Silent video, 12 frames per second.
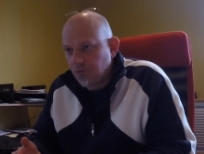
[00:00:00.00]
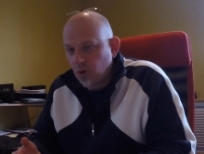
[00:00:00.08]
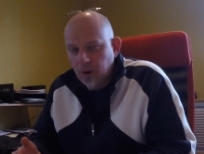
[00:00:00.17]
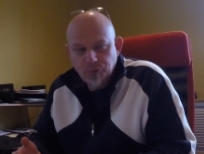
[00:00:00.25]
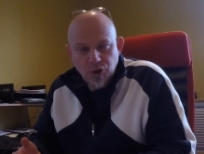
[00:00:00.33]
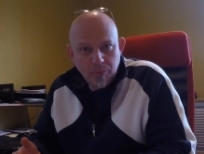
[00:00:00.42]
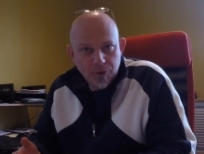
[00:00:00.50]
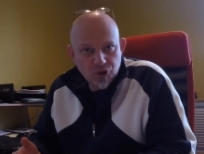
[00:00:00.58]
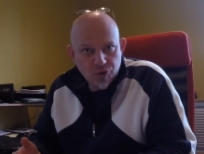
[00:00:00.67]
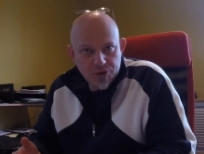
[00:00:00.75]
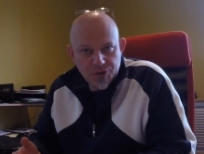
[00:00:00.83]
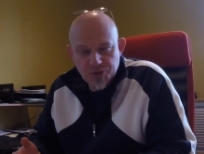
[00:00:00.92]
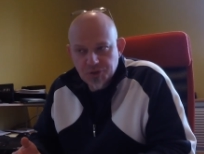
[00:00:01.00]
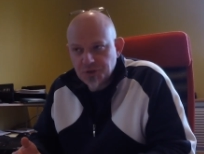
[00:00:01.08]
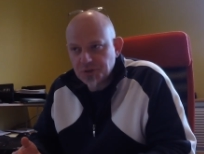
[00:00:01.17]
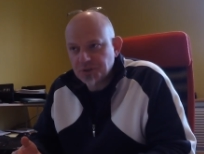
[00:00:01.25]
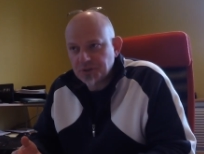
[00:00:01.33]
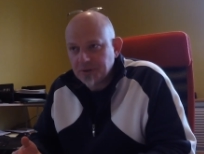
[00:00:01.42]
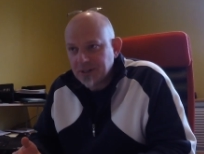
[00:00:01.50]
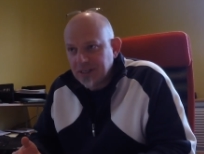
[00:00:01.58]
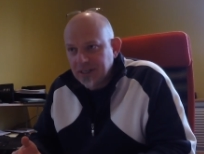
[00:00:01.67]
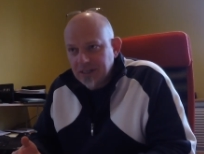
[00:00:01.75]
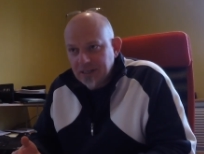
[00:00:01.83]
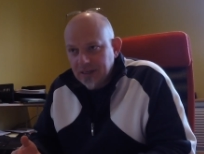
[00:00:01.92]
for optometrists,
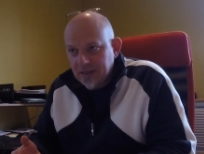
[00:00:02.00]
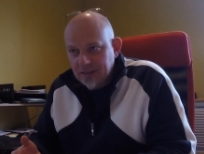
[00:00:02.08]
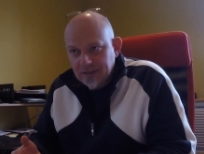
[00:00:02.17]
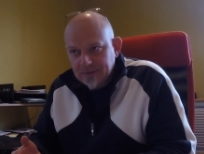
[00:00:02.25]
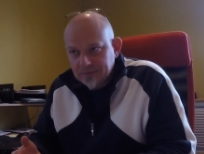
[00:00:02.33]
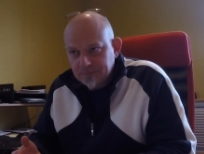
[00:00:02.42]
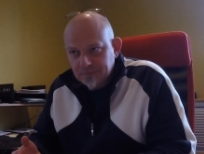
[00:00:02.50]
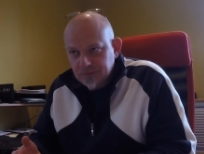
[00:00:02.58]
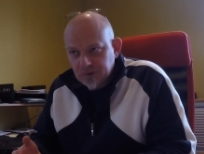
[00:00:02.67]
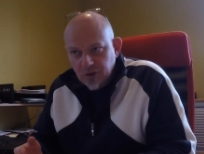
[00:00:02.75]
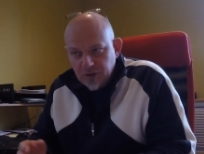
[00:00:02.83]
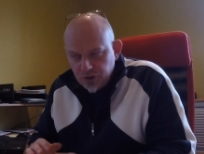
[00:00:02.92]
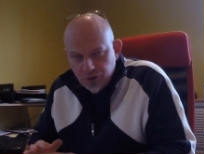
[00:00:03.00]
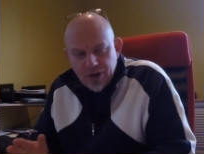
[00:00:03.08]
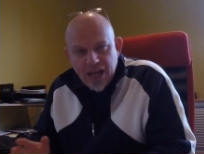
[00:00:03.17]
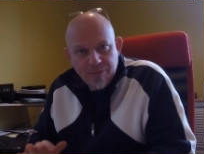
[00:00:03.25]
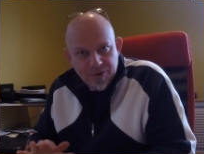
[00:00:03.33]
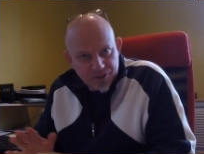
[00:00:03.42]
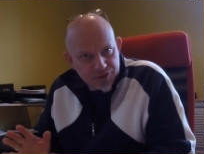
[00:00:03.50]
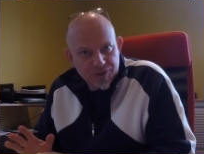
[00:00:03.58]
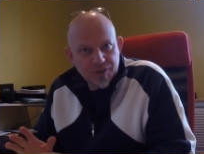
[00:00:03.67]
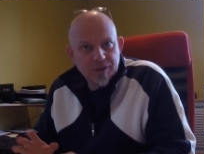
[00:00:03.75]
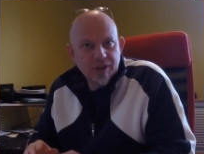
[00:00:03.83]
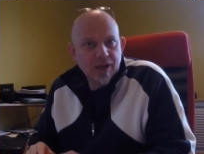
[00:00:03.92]
so you name it,